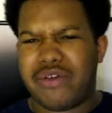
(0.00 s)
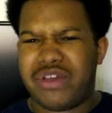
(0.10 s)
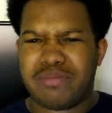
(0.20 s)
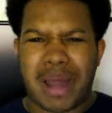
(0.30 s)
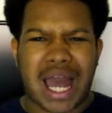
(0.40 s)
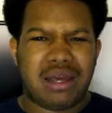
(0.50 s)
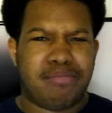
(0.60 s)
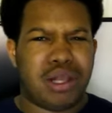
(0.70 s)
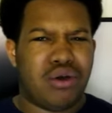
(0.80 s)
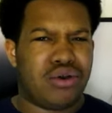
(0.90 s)
of his body
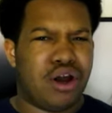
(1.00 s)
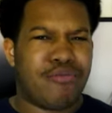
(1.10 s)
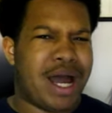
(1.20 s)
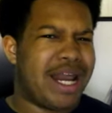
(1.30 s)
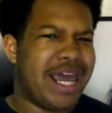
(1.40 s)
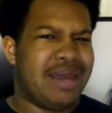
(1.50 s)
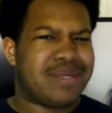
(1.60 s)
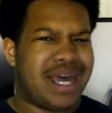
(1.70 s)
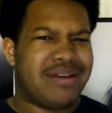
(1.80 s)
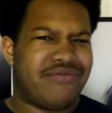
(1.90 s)
blown off by the APE
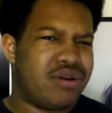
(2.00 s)
Titan